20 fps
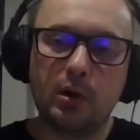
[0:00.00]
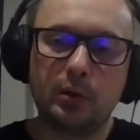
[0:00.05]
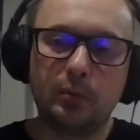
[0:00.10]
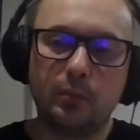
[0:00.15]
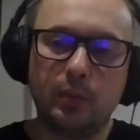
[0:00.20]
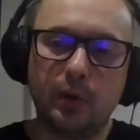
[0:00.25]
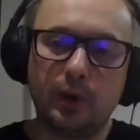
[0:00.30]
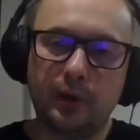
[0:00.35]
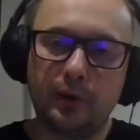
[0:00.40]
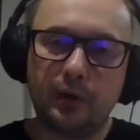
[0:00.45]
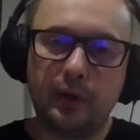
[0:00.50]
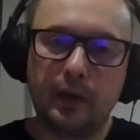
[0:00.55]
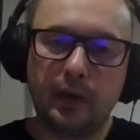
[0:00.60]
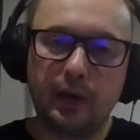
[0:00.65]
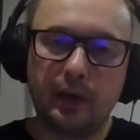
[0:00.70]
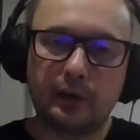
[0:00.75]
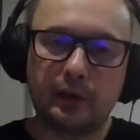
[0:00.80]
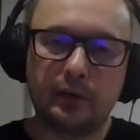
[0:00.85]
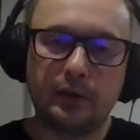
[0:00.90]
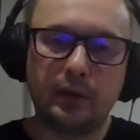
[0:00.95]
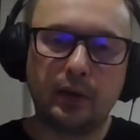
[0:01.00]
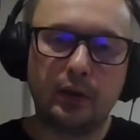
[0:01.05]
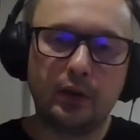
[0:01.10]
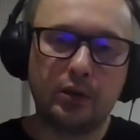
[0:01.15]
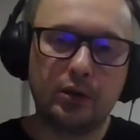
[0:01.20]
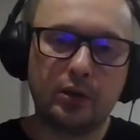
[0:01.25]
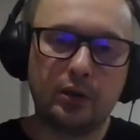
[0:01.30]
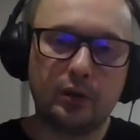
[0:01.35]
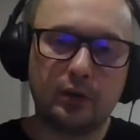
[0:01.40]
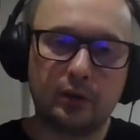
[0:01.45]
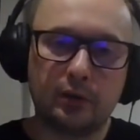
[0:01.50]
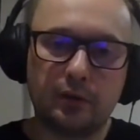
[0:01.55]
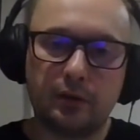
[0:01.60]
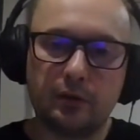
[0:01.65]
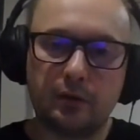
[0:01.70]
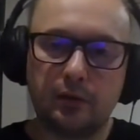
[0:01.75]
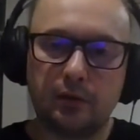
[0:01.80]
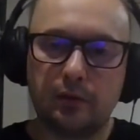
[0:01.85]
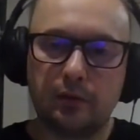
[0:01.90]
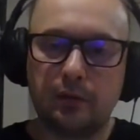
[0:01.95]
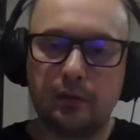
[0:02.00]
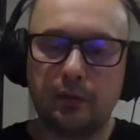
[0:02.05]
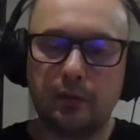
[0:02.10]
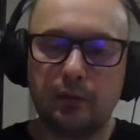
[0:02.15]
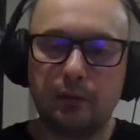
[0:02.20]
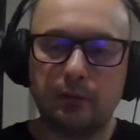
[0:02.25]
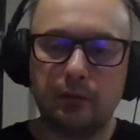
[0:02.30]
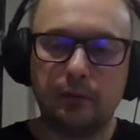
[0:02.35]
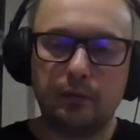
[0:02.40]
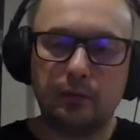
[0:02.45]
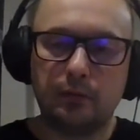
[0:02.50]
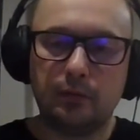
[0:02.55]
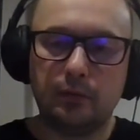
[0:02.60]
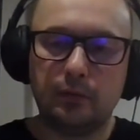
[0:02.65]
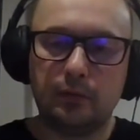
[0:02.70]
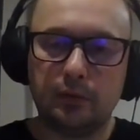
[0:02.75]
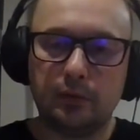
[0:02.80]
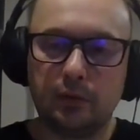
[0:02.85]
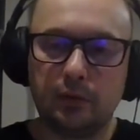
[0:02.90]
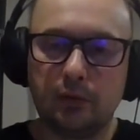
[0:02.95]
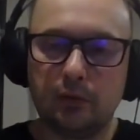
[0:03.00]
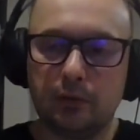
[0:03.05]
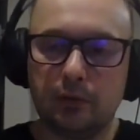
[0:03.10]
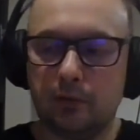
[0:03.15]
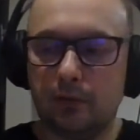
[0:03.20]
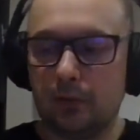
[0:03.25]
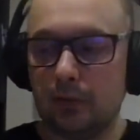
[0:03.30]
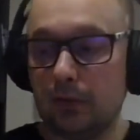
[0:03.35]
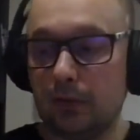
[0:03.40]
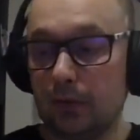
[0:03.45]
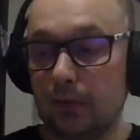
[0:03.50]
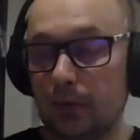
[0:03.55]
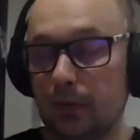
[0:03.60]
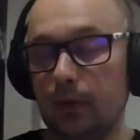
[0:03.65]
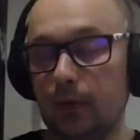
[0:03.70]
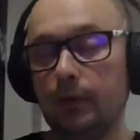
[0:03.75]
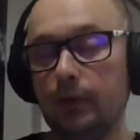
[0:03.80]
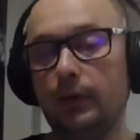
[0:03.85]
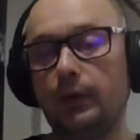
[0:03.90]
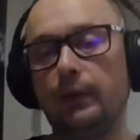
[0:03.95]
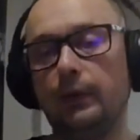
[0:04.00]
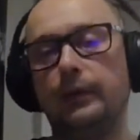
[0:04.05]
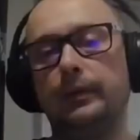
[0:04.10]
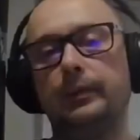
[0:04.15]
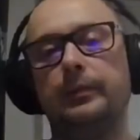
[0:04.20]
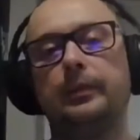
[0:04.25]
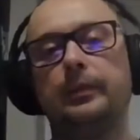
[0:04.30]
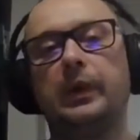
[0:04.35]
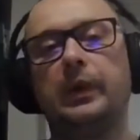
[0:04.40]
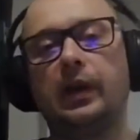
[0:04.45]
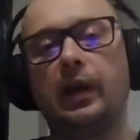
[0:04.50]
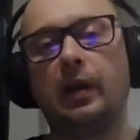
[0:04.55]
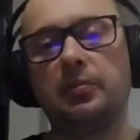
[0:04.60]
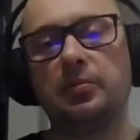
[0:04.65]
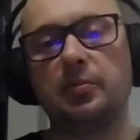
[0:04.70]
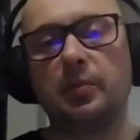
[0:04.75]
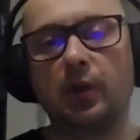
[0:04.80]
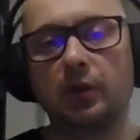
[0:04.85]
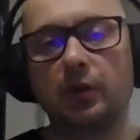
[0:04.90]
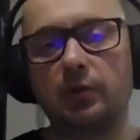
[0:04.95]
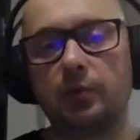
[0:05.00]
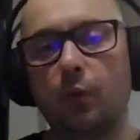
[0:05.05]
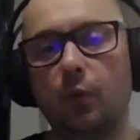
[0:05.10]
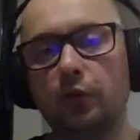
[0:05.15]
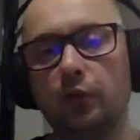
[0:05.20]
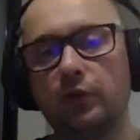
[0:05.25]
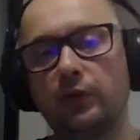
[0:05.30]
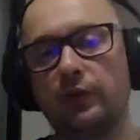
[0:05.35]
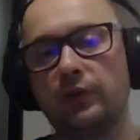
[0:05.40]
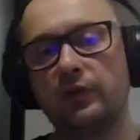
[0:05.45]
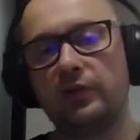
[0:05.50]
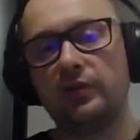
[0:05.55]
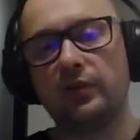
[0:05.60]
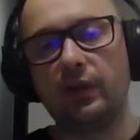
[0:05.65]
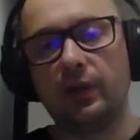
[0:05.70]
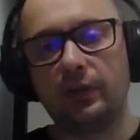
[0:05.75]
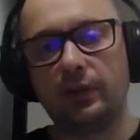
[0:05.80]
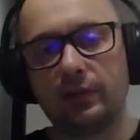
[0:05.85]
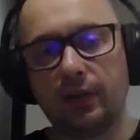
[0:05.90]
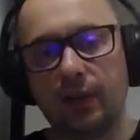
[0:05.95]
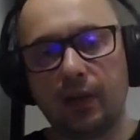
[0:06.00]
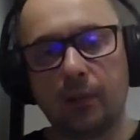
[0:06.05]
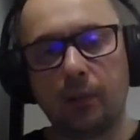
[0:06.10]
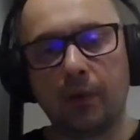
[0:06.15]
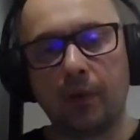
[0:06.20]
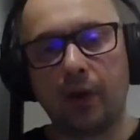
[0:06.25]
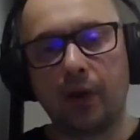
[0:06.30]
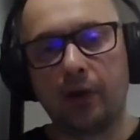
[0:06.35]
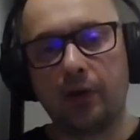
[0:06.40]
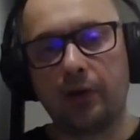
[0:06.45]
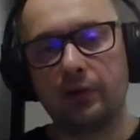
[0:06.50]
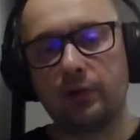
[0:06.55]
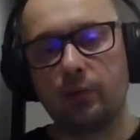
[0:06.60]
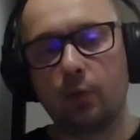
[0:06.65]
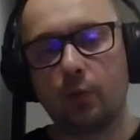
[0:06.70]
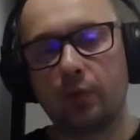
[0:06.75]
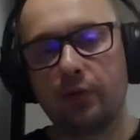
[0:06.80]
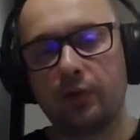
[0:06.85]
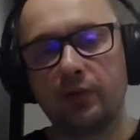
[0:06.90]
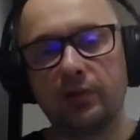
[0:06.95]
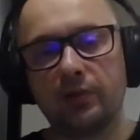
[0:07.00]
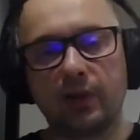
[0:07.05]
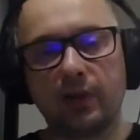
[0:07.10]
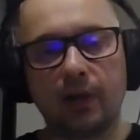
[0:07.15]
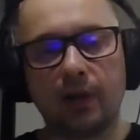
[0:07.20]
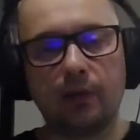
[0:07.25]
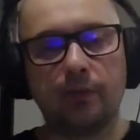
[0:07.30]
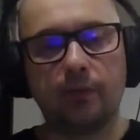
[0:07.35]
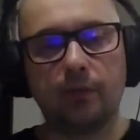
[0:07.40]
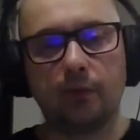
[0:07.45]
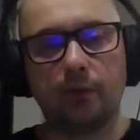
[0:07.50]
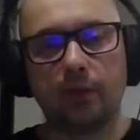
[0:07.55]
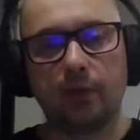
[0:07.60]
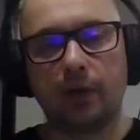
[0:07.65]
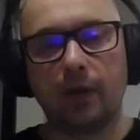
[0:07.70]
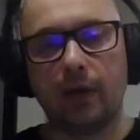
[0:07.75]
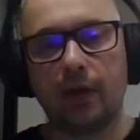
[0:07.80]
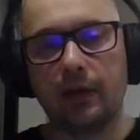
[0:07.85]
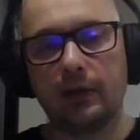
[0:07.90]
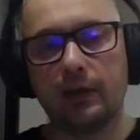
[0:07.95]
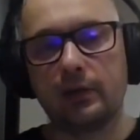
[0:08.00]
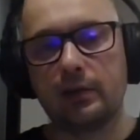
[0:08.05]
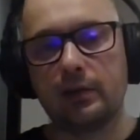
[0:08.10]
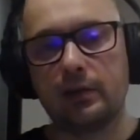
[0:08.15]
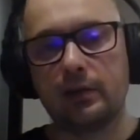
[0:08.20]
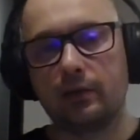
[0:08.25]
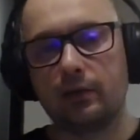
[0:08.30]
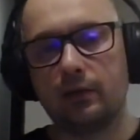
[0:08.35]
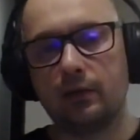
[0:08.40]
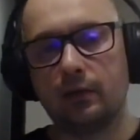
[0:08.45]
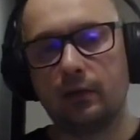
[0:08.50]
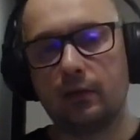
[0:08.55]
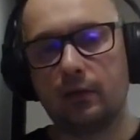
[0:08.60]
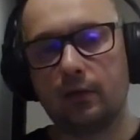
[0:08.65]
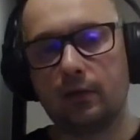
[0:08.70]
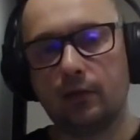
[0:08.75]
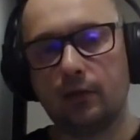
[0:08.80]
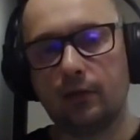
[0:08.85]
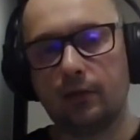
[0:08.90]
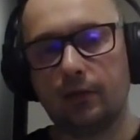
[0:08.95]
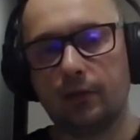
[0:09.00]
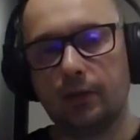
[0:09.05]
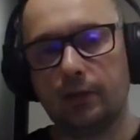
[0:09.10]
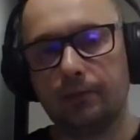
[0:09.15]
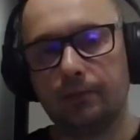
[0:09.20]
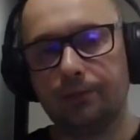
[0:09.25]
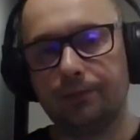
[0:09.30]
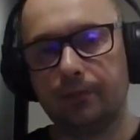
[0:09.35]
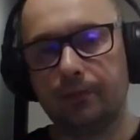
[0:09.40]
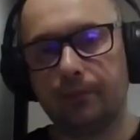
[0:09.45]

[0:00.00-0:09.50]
powered by the gas stations so perhaps because most of the cities like paris were designed for the gas uh,